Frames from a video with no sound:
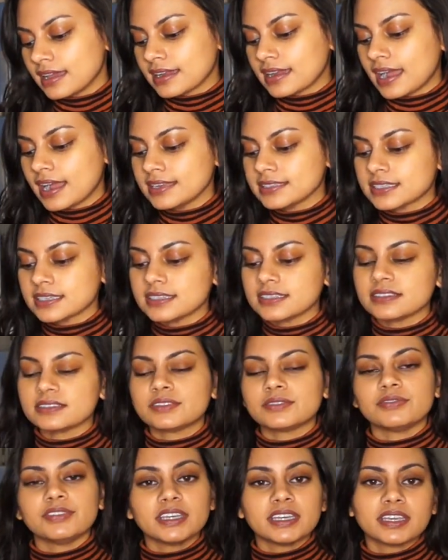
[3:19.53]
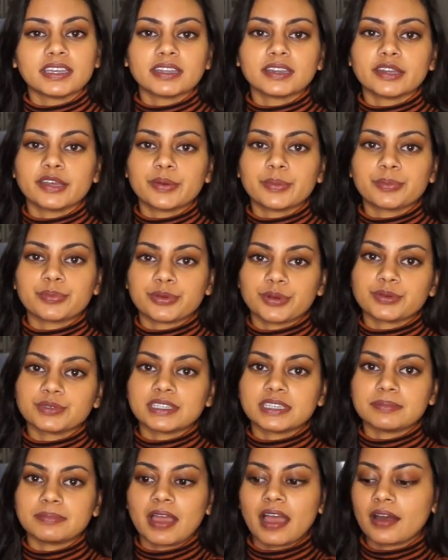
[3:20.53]
Kaizen's vegan
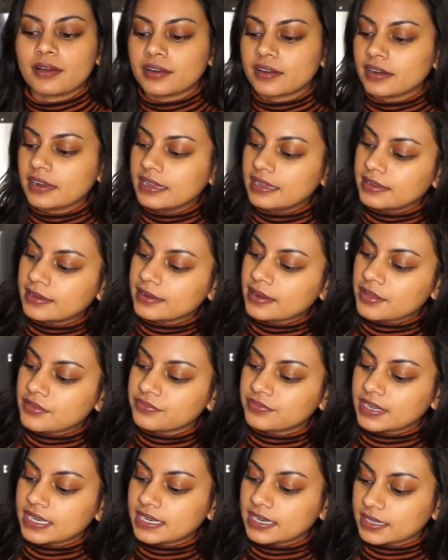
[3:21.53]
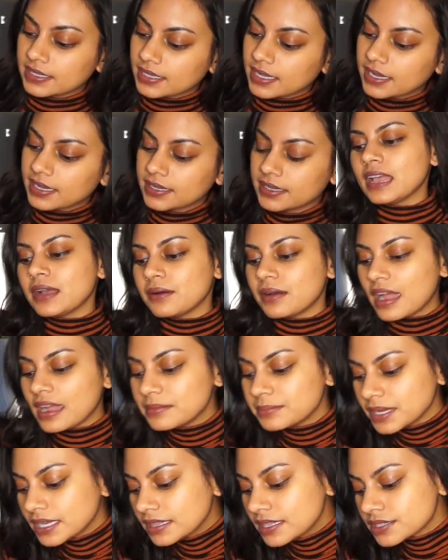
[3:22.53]
protein powder in vanilla. Now,
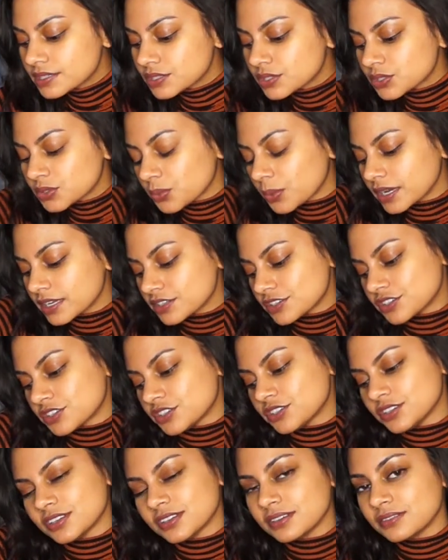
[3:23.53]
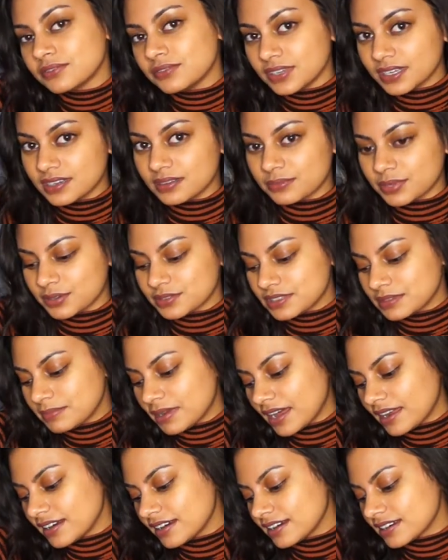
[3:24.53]
I made the switch to vegan protein
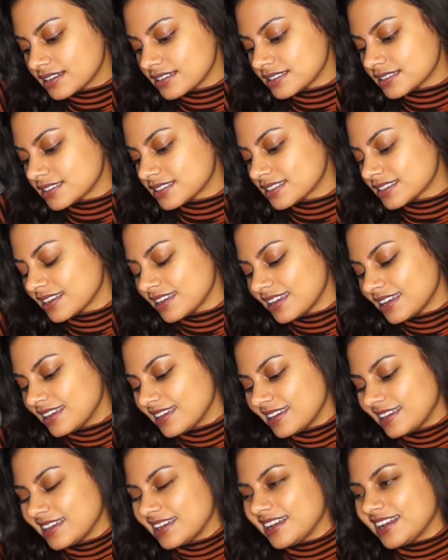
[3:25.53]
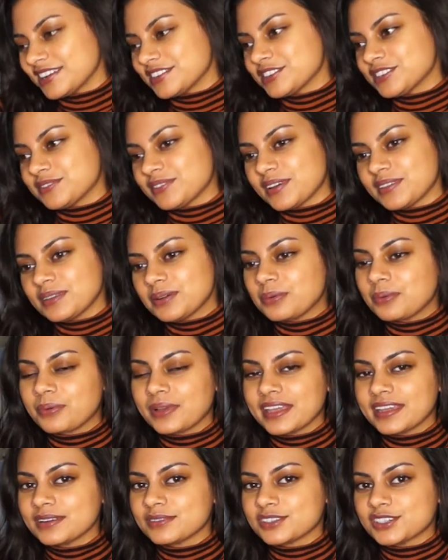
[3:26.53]
powder because I just found that
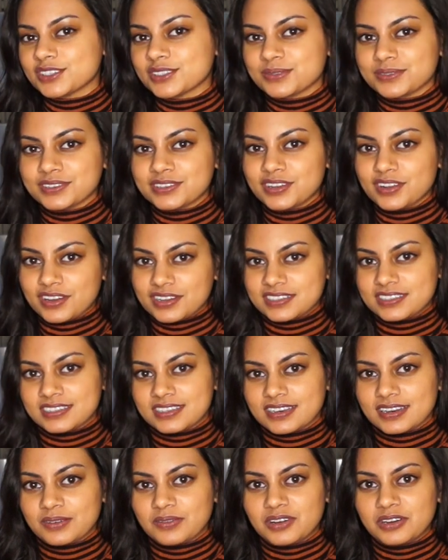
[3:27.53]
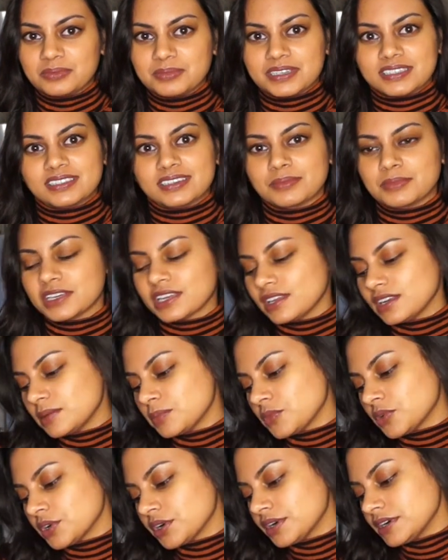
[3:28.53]
whey just was not sitting well in my stomach
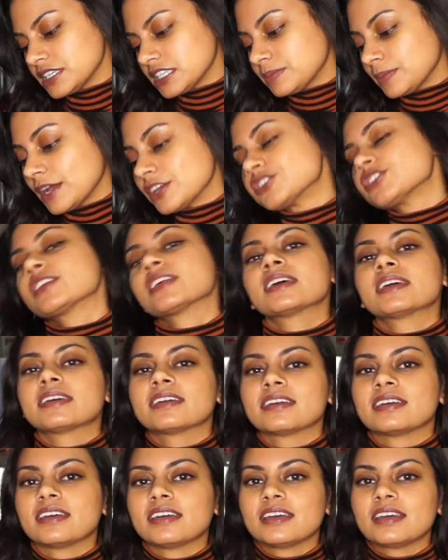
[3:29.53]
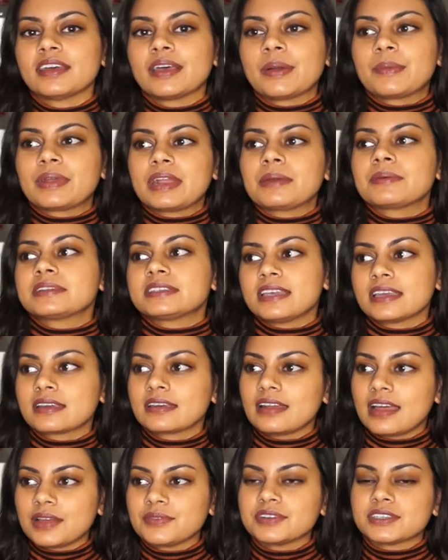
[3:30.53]
anymore, especially when I would take
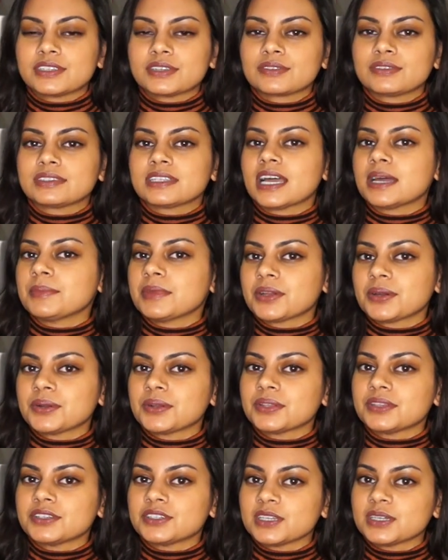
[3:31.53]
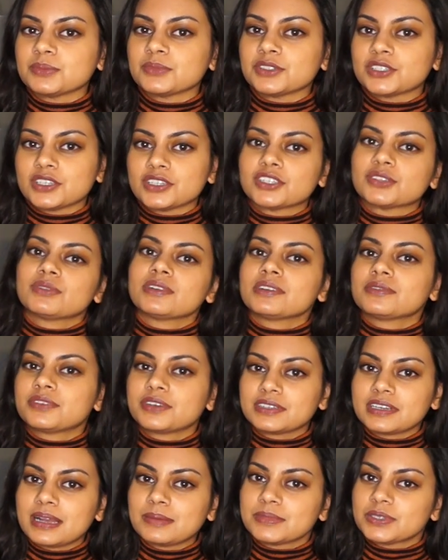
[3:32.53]
it every single time I go to the gym, which is 3 to
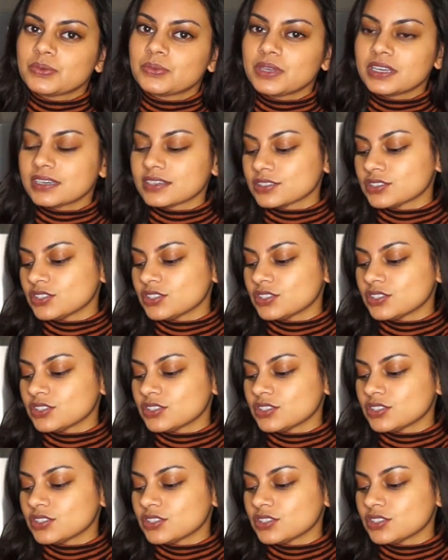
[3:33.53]
4 times a week.